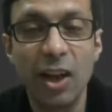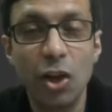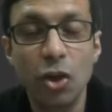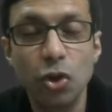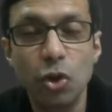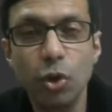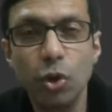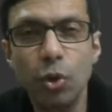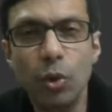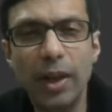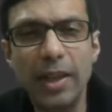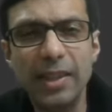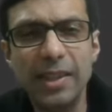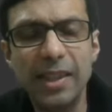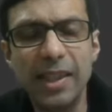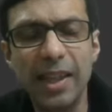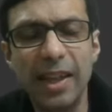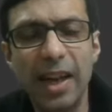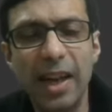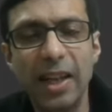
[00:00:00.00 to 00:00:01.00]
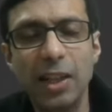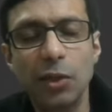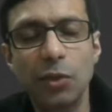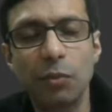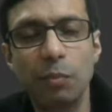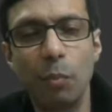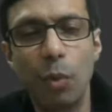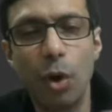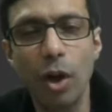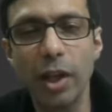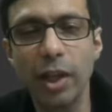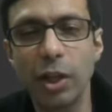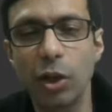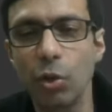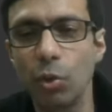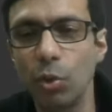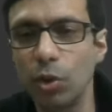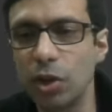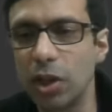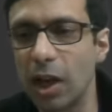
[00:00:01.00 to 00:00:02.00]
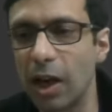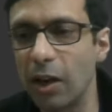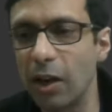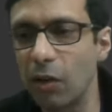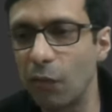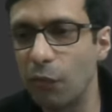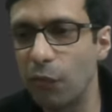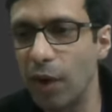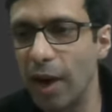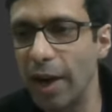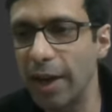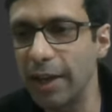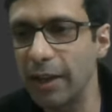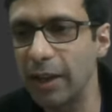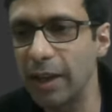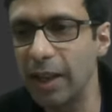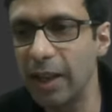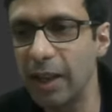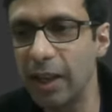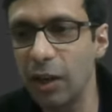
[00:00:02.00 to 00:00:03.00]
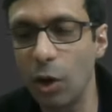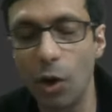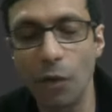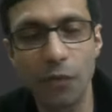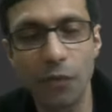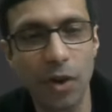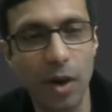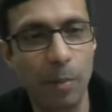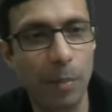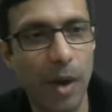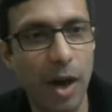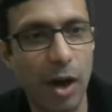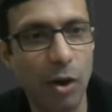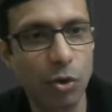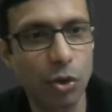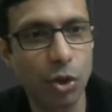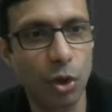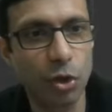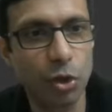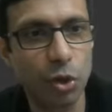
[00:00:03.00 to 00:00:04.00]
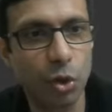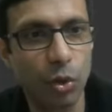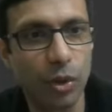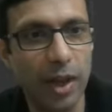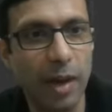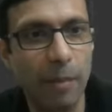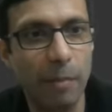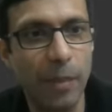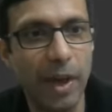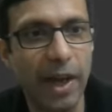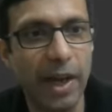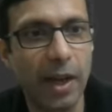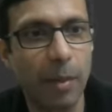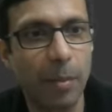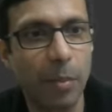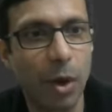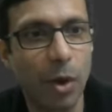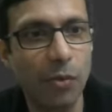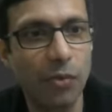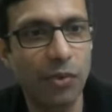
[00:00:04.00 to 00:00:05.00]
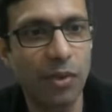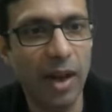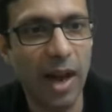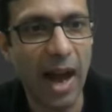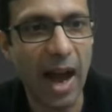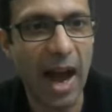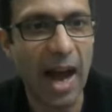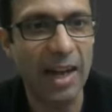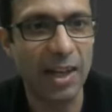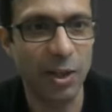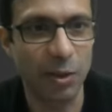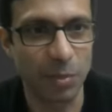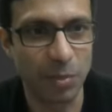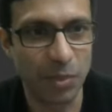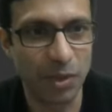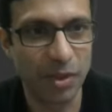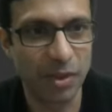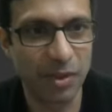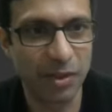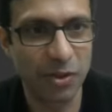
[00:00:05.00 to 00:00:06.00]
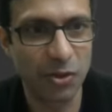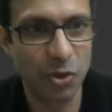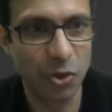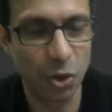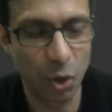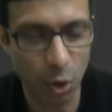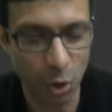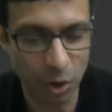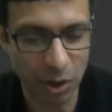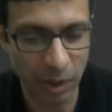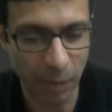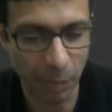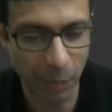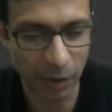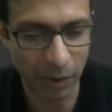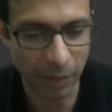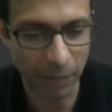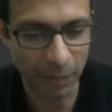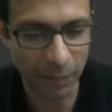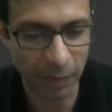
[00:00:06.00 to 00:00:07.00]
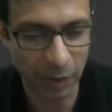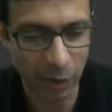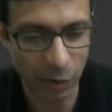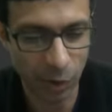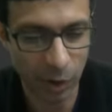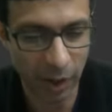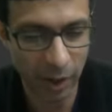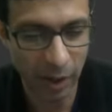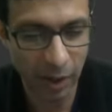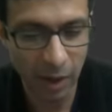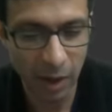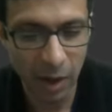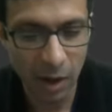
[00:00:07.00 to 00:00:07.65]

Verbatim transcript: So you can see, guys, molecules are finally of compounds also. They are made up of atoms. So simple. Okay.